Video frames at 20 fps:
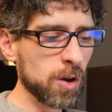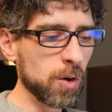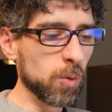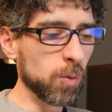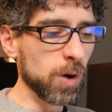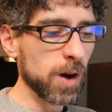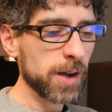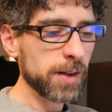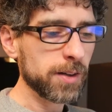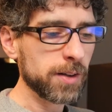
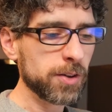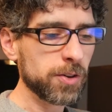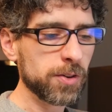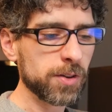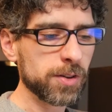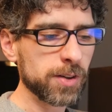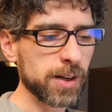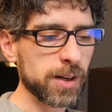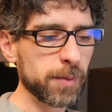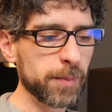Why did you
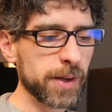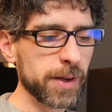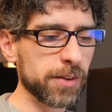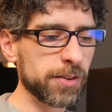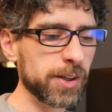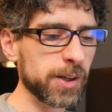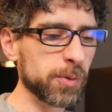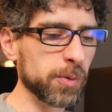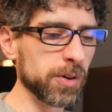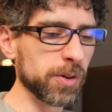decide to make a
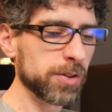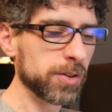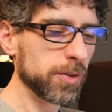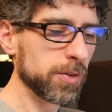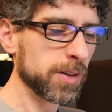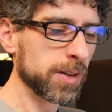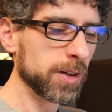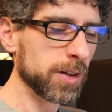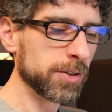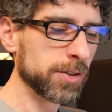sequel to
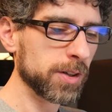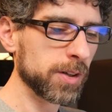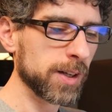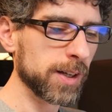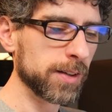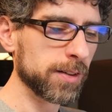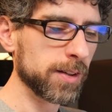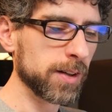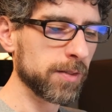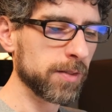Soda Dungeon
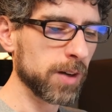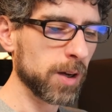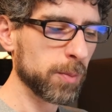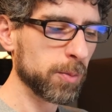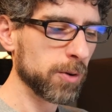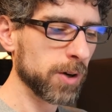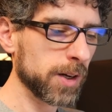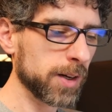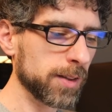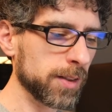instead of
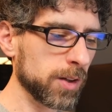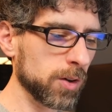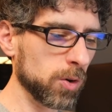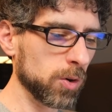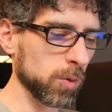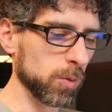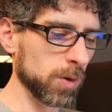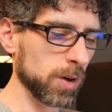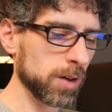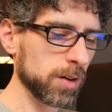upgrading the
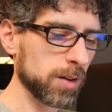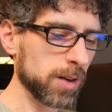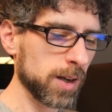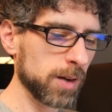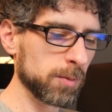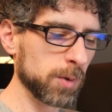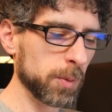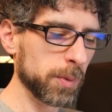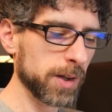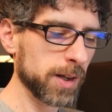old one?
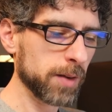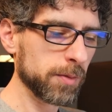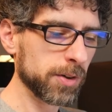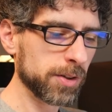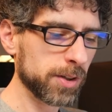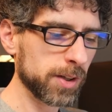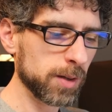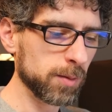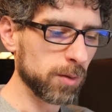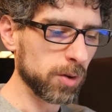And will we ever
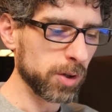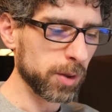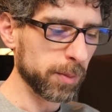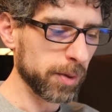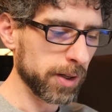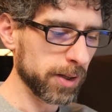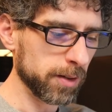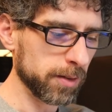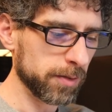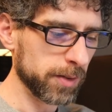see a
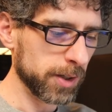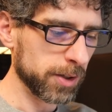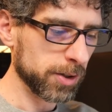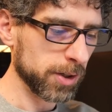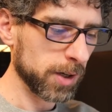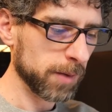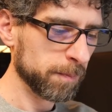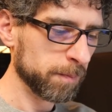multiplayer feature?